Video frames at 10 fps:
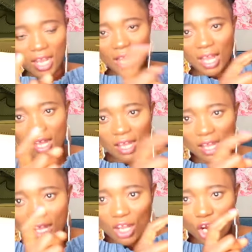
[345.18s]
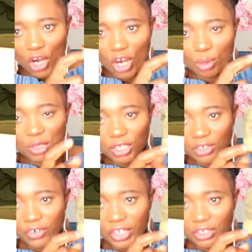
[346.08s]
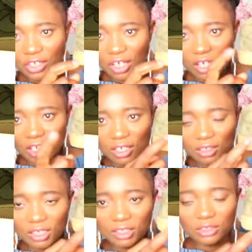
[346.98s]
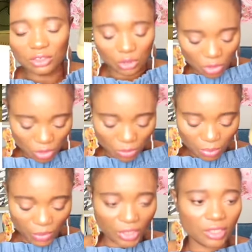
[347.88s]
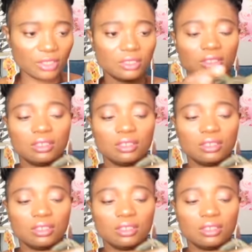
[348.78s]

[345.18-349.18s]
a army green color. It's so pretty.